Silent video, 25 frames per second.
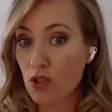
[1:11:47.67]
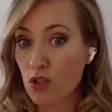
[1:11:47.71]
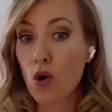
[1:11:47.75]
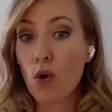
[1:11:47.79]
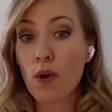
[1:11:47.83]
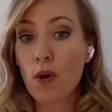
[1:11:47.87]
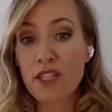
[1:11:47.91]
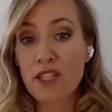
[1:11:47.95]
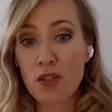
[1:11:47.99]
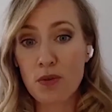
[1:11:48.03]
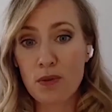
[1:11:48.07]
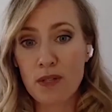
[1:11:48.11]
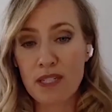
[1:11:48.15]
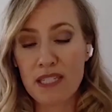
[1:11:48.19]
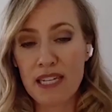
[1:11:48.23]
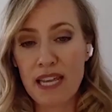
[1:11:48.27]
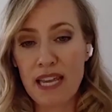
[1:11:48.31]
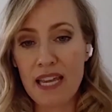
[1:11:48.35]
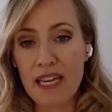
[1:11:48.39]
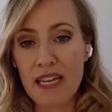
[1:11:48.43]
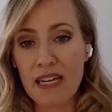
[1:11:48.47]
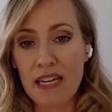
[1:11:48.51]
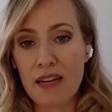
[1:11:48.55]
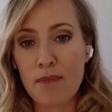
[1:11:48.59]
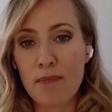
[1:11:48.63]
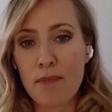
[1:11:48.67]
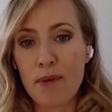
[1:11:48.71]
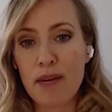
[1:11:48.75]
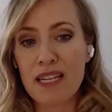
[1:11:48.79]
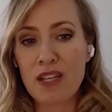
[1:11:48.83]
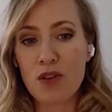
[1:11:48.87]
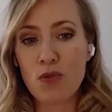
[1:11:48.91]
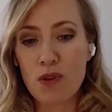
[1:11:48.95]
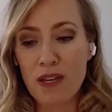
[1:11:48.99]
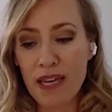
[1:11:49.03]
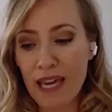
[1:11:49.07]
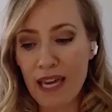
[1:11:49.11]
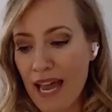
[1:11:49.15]
going to attain, but
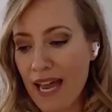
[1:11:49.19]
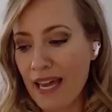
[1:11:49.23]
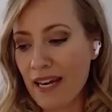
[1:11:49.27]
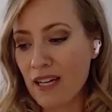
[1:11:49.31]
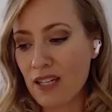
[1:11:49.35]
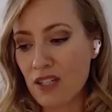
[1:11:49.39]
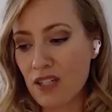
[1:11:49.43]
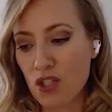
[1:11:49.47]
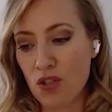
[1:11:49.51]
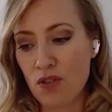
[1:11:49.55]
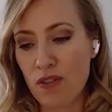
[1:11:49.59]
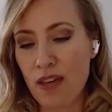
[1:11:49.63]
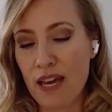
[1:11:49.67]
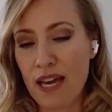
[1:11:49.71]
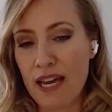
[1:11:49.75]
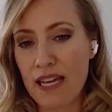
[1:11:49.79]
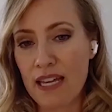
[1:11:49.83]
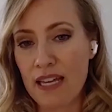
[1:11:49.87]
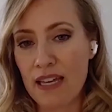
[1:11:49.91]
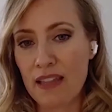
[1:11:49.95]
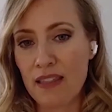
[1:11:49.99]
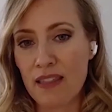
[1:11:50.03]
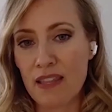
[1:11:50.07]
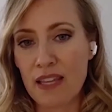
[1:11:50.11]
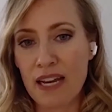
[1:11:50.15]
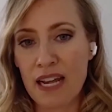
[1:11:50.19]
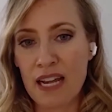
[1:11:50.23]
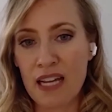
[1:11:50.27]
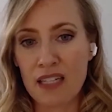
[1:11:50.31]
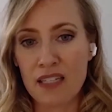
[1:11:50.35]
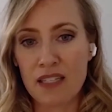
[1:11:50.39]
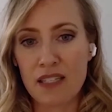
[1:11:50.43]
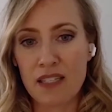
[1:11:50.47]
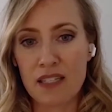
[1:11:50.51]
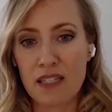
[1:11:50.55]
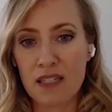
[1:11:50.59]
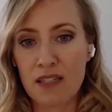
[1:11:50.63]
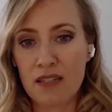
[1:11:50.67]
you cannot do that in the
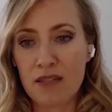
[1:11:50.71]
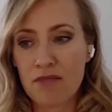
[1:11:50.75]
next